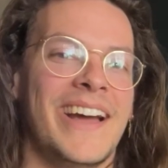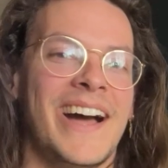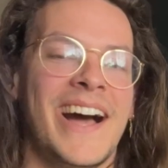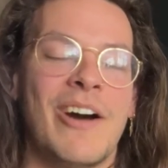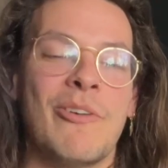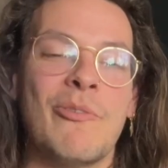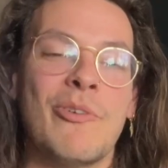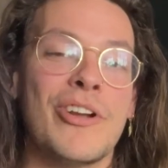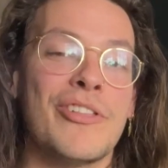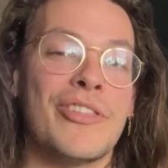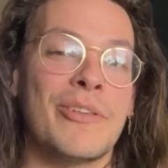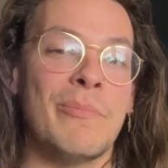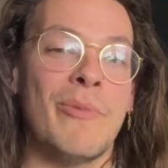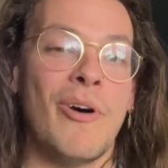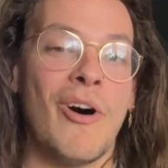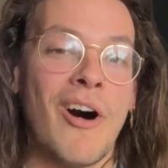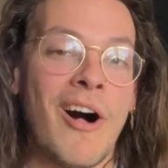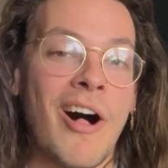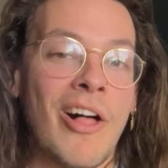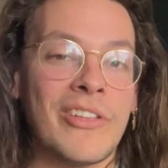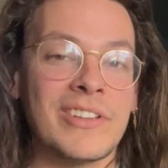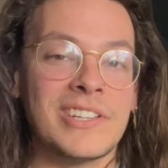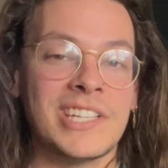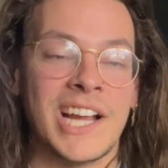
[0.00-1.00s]
I wear them
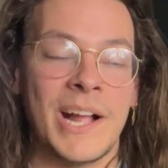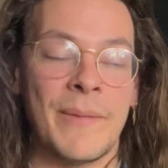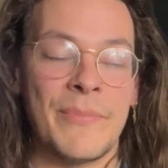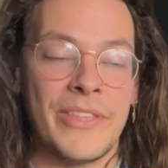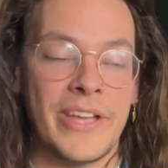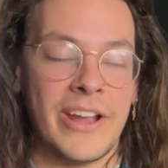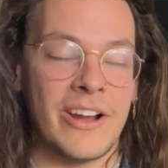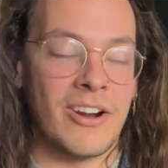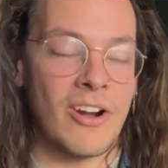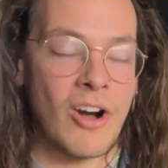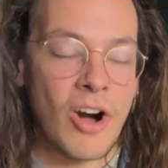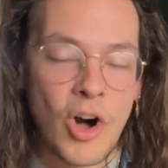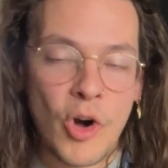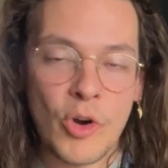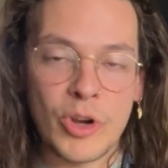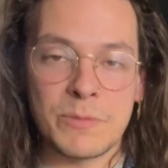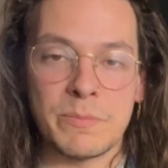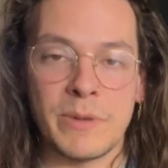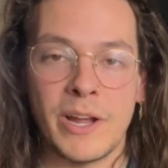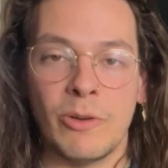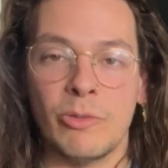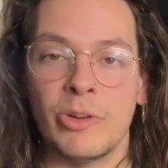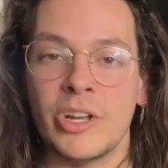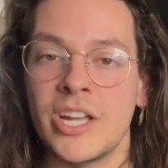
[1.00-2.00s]
all the time. They are always
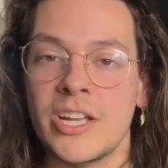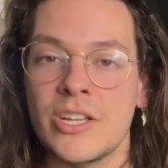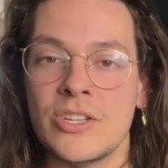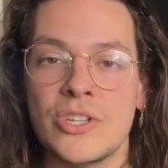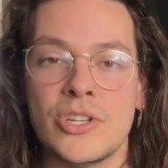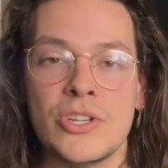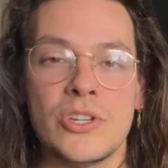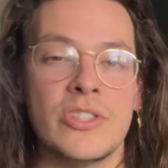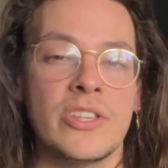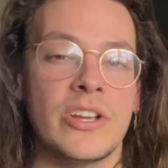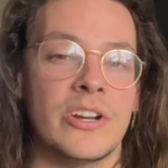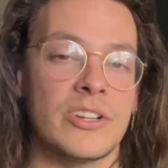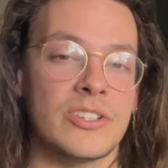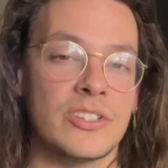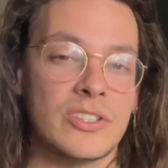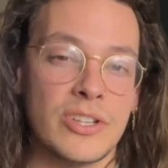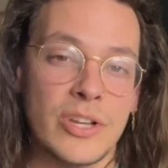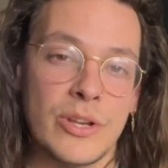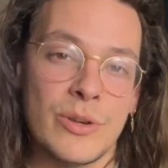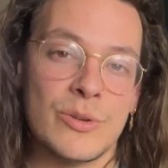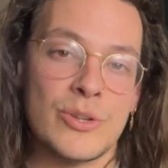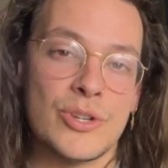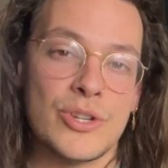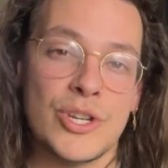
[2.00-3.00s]
my rain shoe. They're a
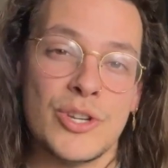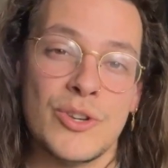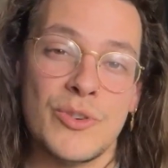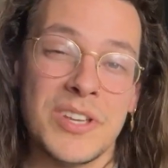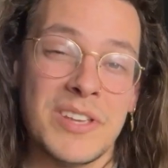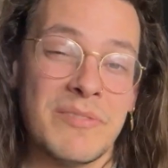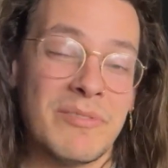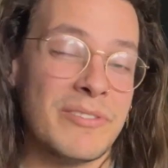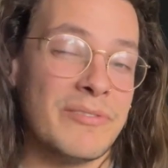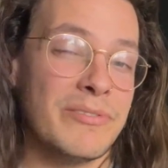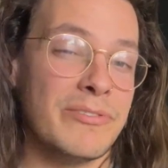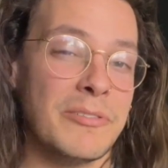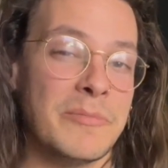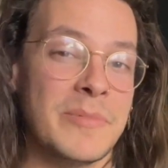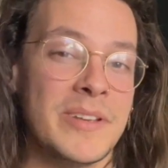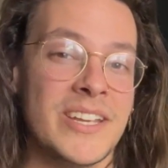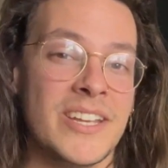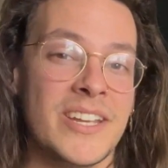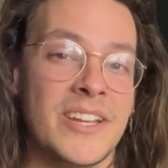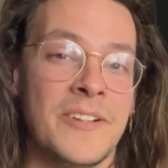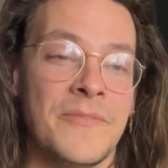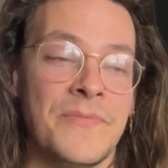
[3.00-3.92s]
snowshoe even for me,